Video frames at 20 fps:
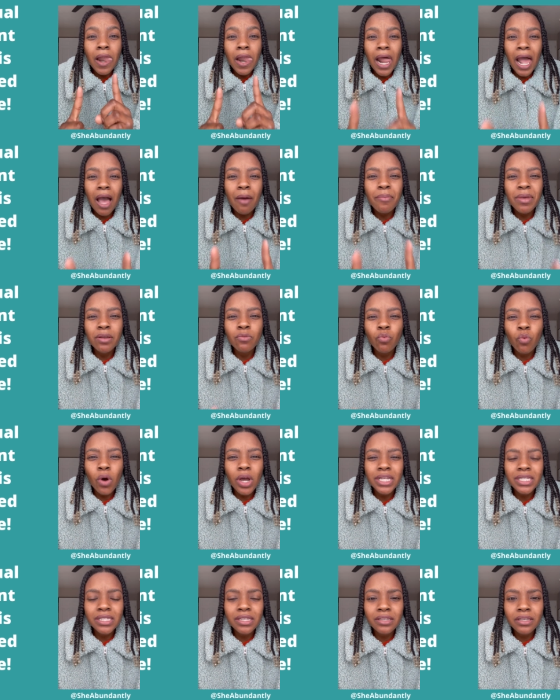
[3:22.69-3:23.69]
I've been
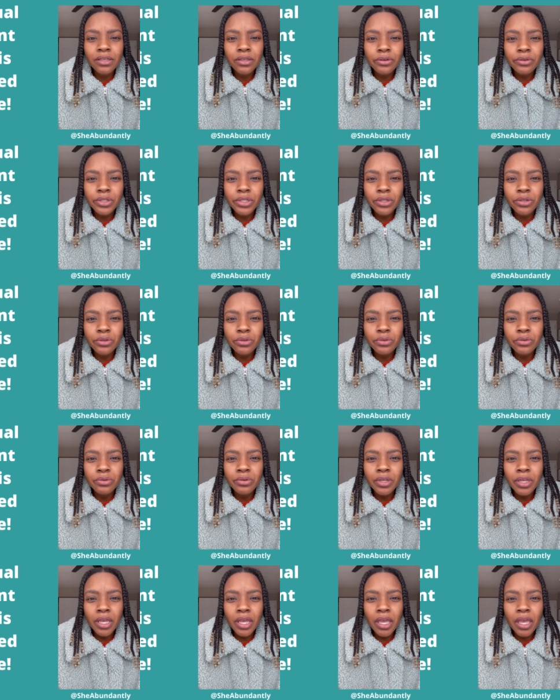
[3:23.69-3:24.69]
wanting to kill you
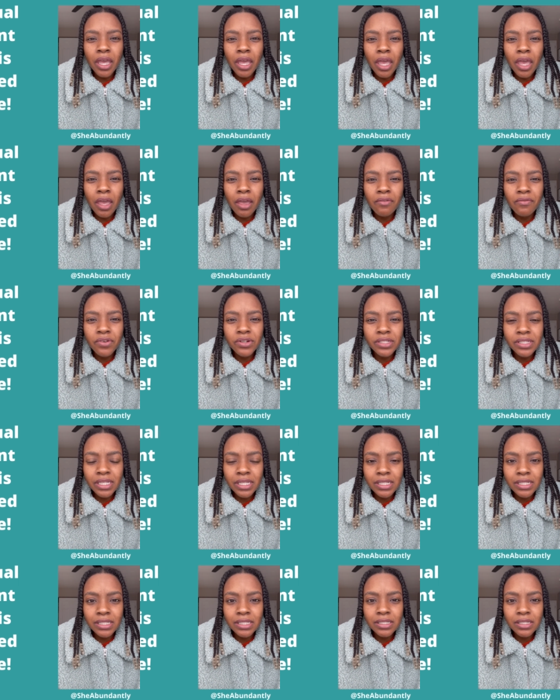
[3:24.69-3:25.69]
ever
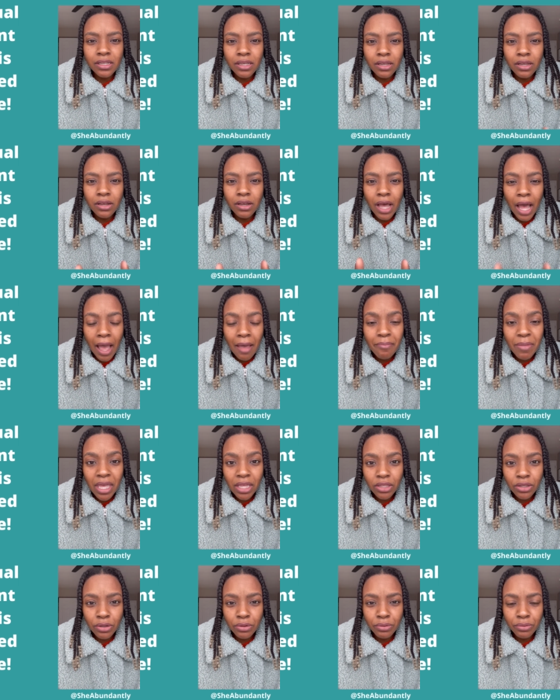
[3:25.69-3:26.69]
since I
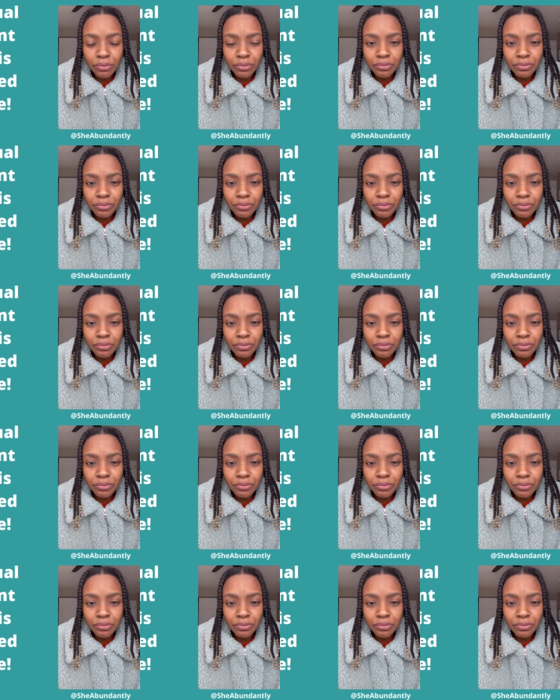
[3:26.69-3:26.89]
met you.